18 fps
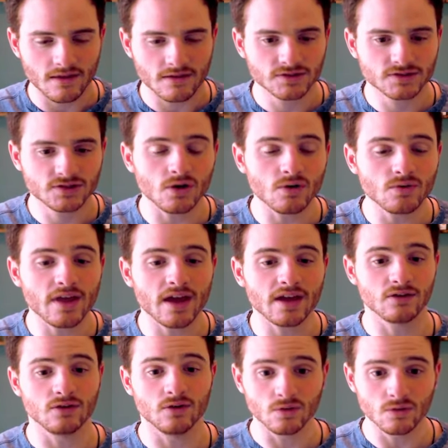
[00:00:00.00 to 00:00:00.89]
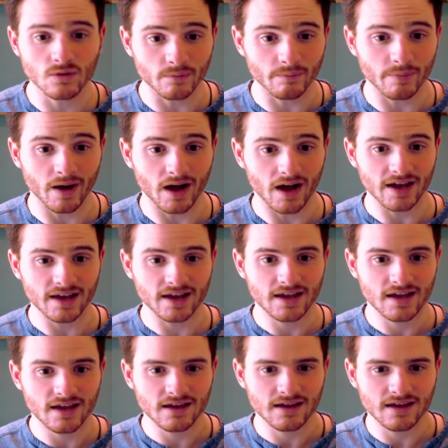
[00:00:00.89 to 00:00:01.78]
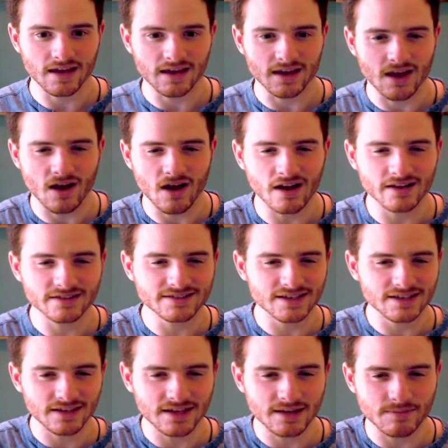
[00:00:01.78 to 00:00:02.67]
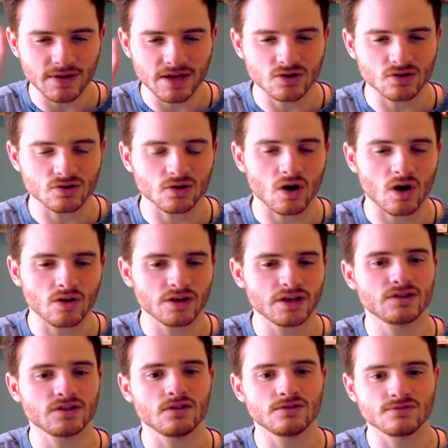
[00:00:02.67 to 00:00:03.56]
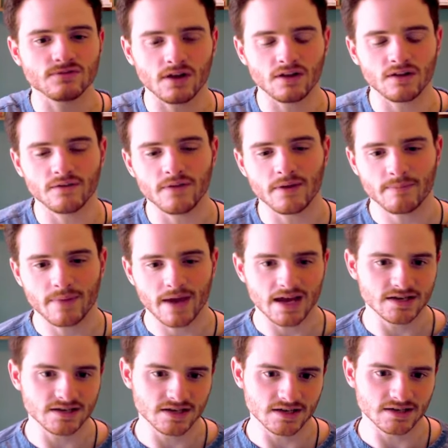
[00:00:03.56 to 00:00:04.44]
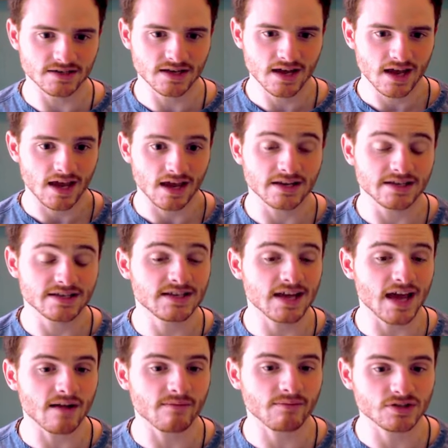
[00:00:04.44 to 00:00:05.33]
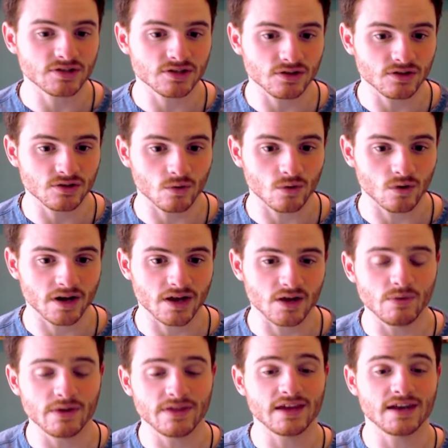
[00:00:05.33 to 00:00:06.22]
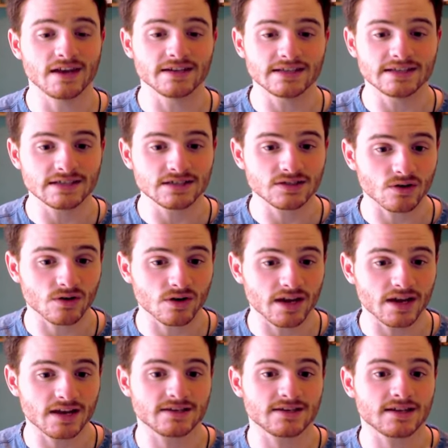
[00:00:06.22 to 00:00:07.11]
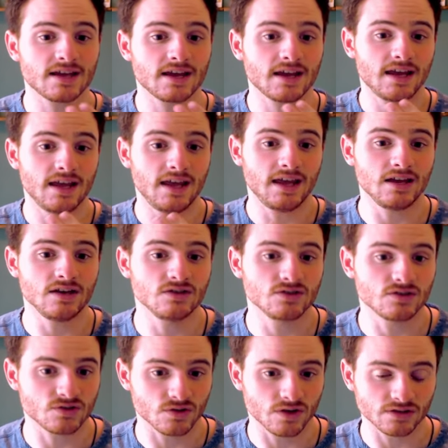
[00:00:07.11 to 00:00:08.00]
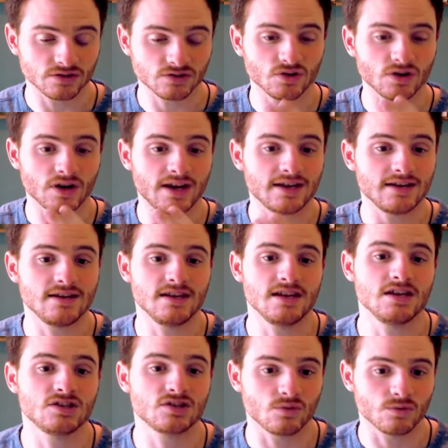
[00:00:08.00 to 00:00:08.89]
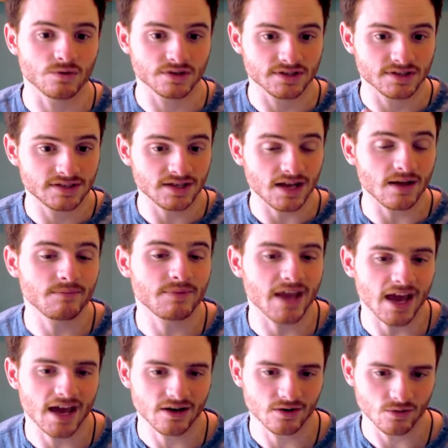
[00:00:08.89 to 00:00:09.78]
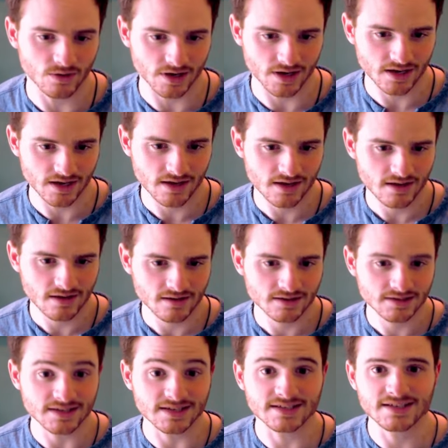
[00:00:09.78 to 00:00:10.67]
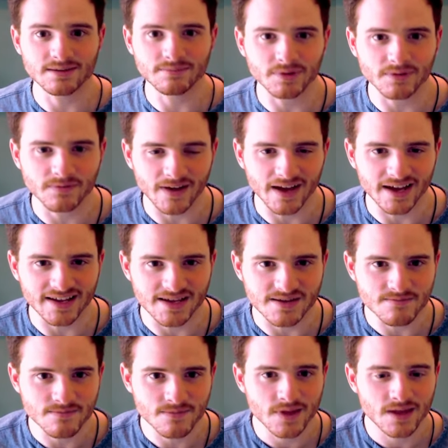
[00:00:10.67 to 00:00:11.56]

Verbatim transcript: so that Googlebot can constantly be crawling those relevant pages and establish authority within a certain industry, a certain niche or subcategory. To simplify it,